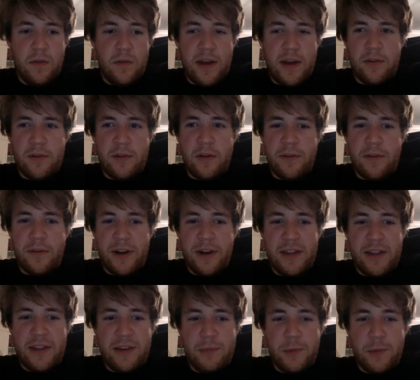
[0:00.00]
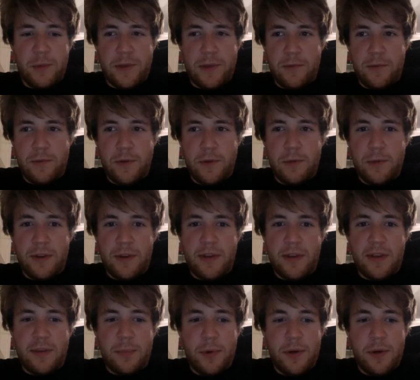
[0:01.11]
I don't know if there are anything more than rumors at
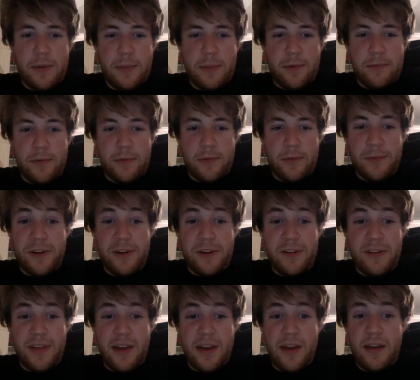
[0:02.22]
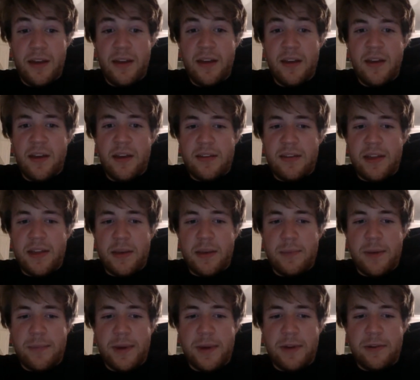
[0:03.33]
this point, but rumors that they
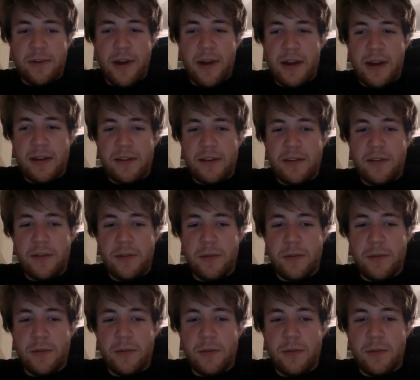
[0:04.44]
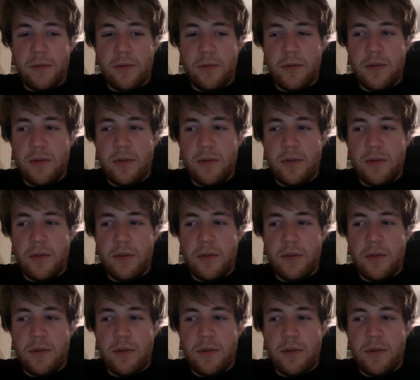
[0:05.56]
might be trying to